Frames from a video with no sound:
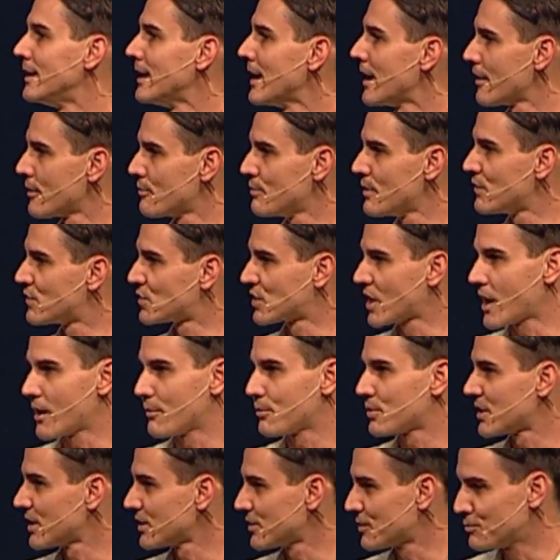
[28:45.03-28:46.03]
now that we've set
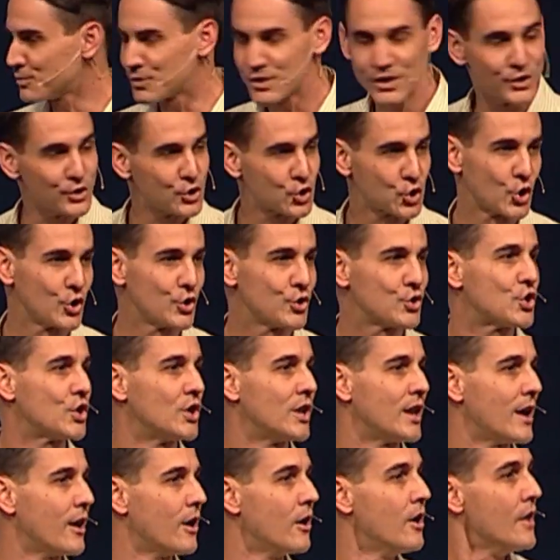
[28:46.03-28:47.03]
up systems in the church, and
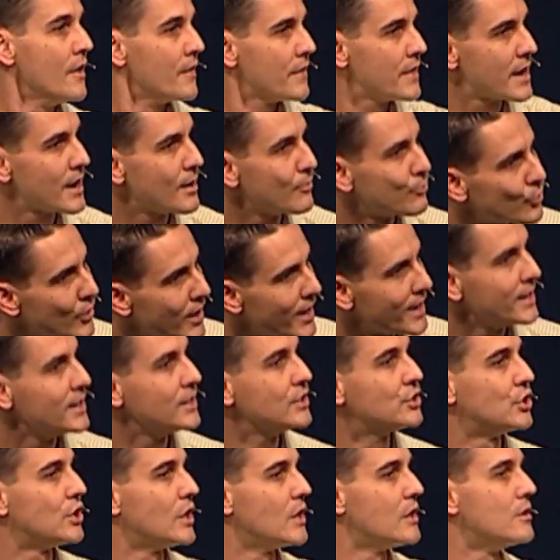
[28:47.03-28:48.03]
now that I'm
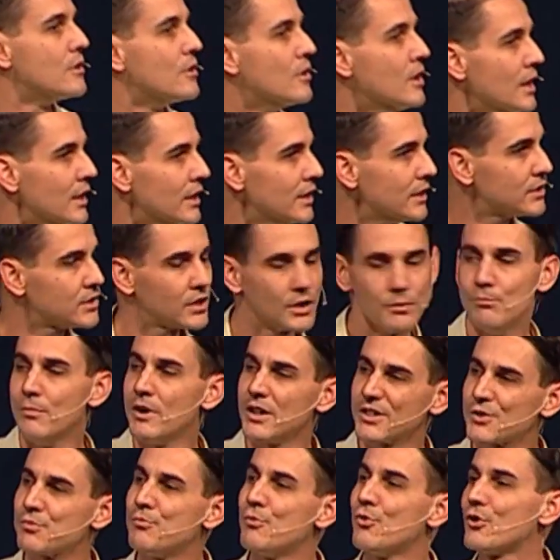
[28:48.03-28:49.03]
writing to you, listen,
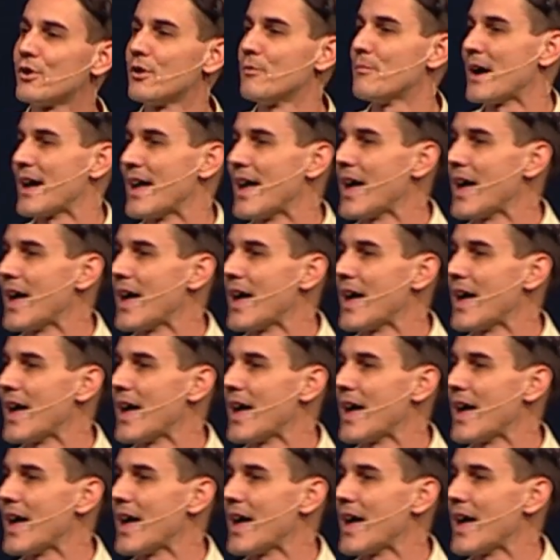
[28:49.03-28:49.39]
much more in my